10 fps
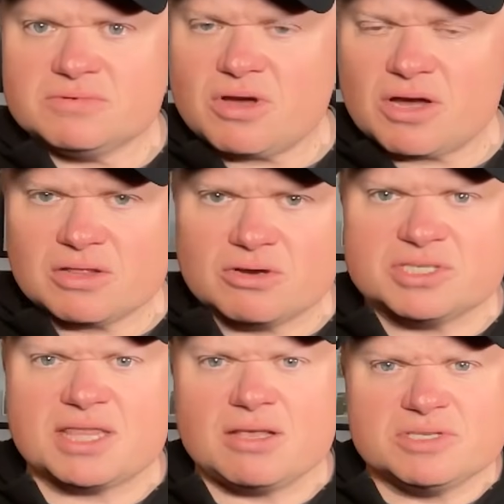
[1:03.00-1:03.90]
talk a little,
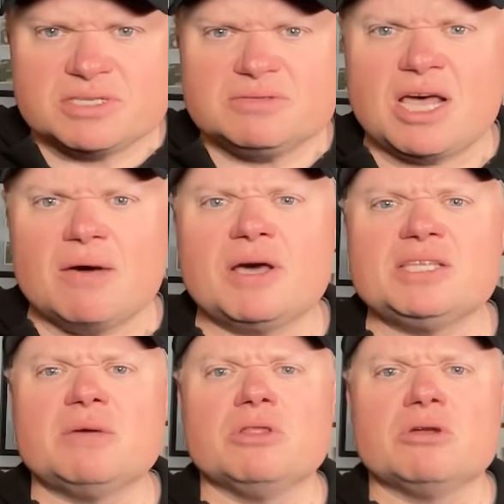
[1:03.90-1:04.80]
set those sound
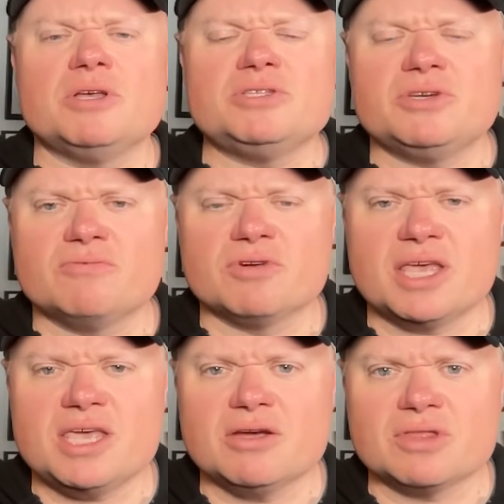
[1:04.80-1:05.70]
bites up a little bit so you can
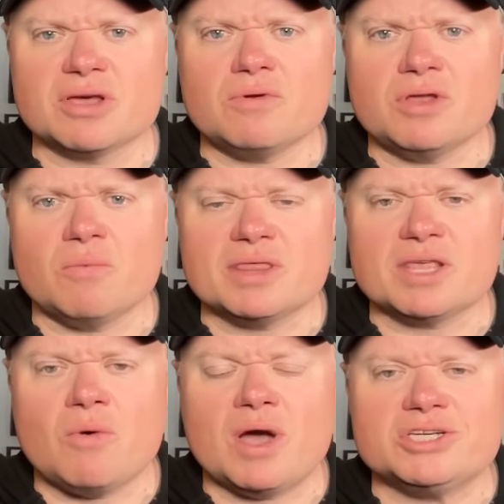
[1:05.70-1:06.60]
really hear the, you know, what
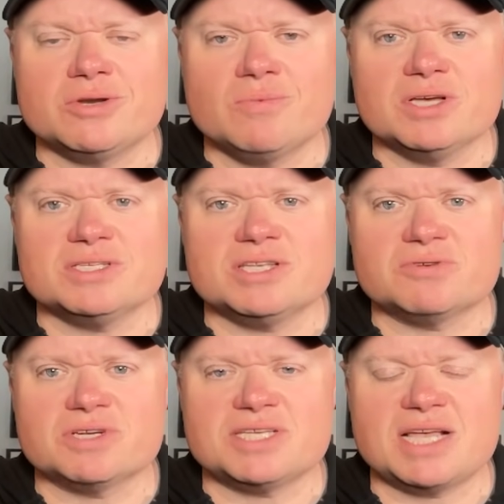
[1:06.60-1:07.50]
the question was that
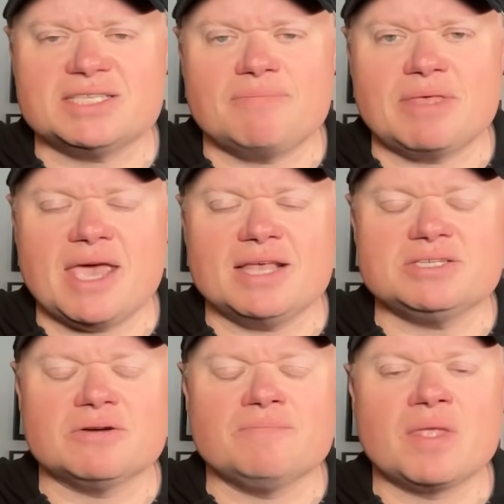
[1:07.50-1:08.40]
sort of sets up the
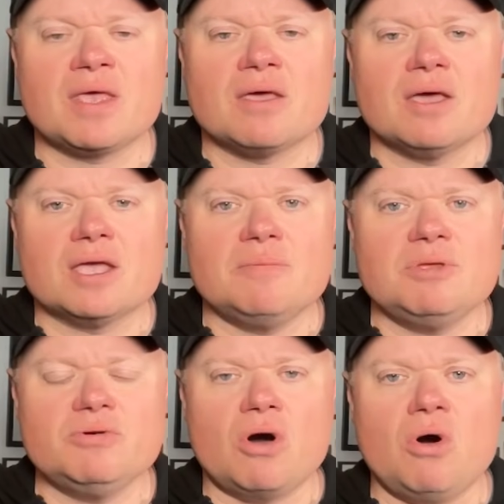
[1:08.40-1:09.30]
answer. Going to
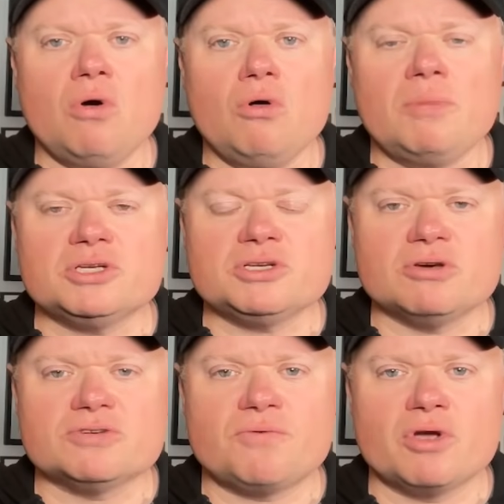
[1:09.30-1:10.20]
be doing a whole bunch of
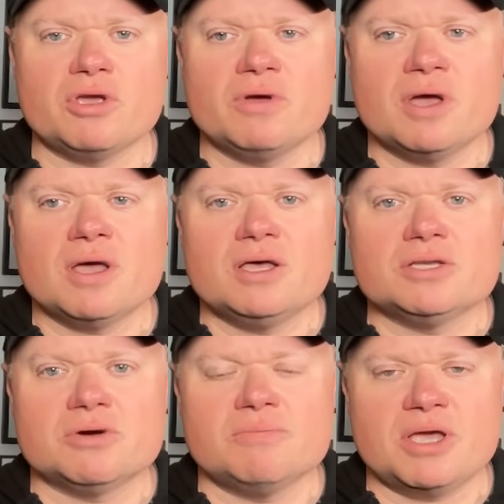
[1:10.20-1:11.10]
those for you.
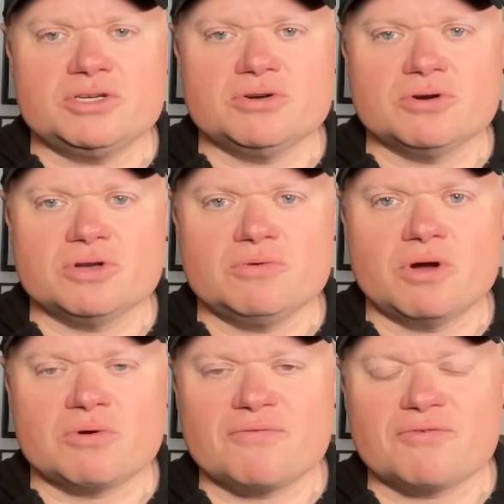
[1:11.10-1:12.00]
So make sure you are
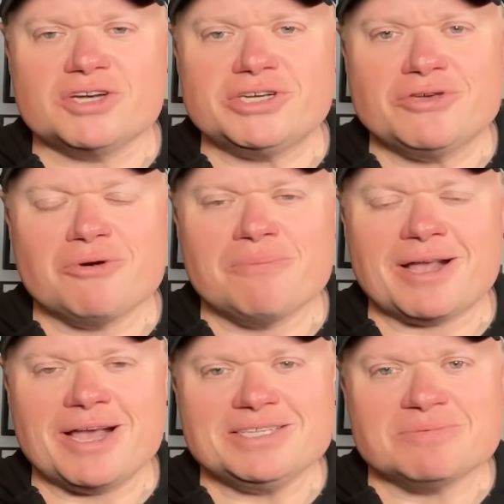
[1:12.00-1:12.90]
refreshing your
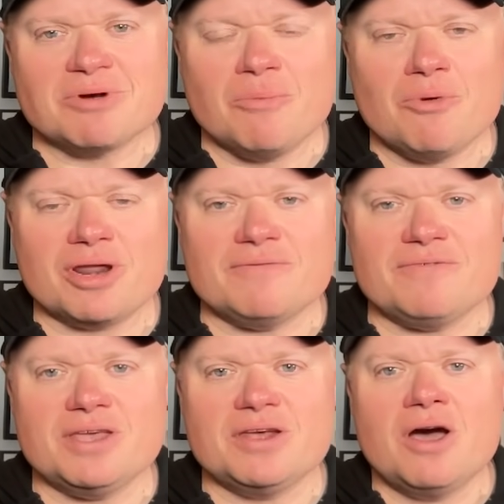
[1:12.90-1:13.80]
Buckeyes Tomorrow Morning
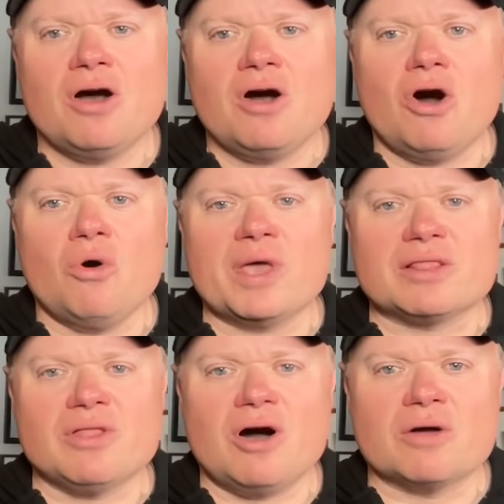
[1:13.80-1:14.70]
feed all week
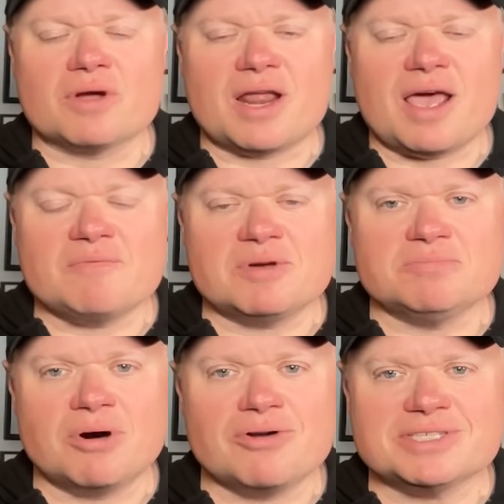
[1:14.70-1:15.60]
long. We're going to have a bunch
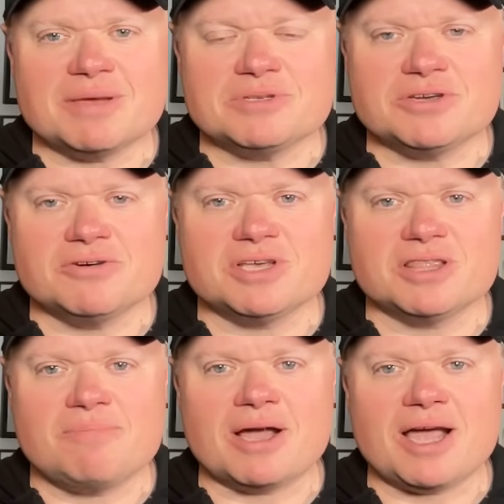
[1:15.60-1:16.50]
of bonus episodes on
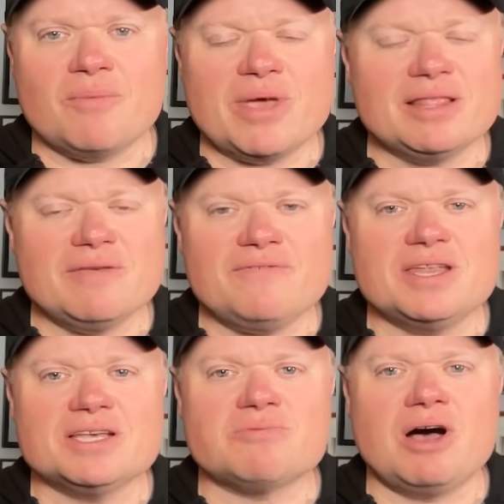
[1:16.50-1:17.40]
the Buckeye Weekly
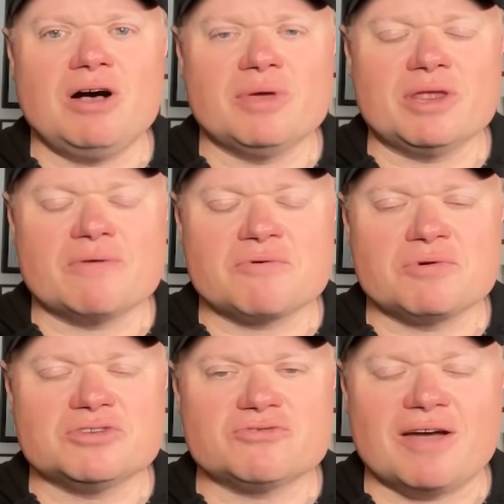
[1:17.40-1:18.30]
feed as well. We know
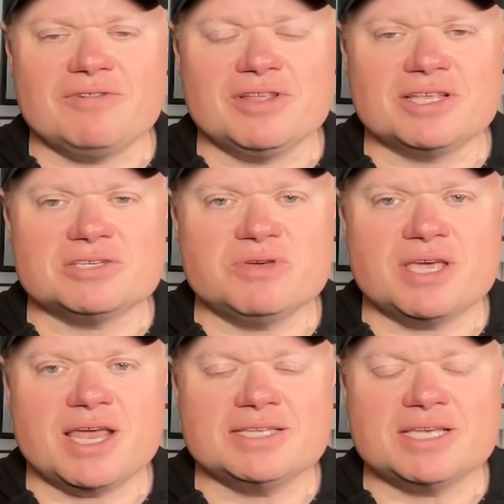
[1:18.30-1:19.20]
everyone's traveling this
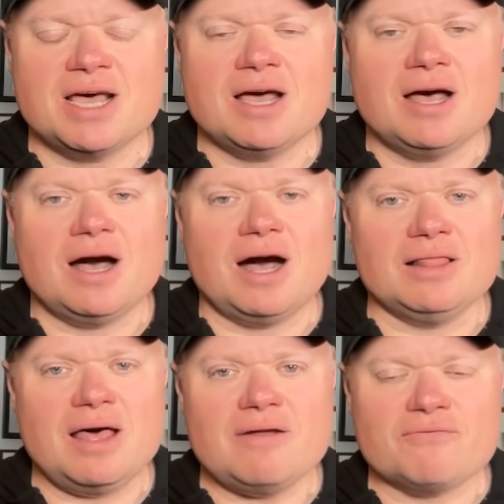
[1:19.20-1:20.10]
week, has a
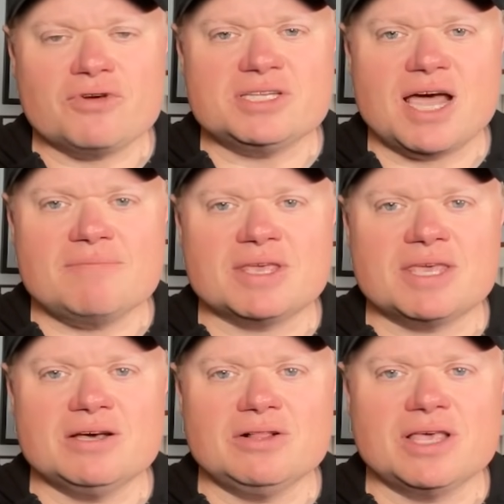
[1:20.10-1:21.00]
lot of free time to
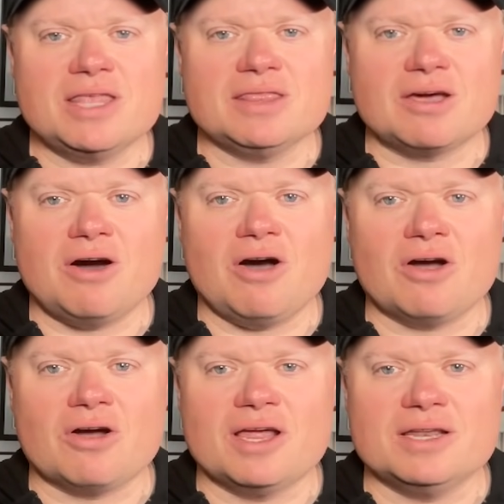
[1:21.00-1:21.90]
kill in the
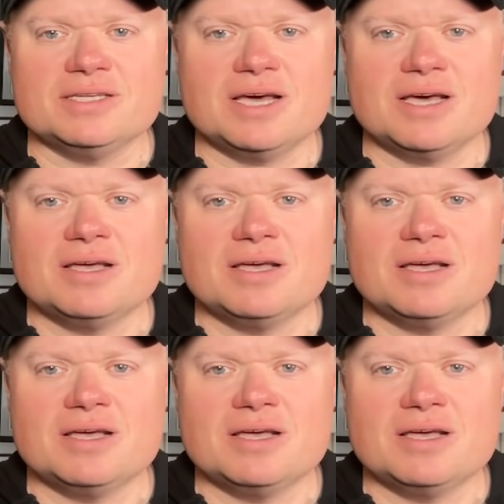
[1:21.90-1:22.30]
car and, uh,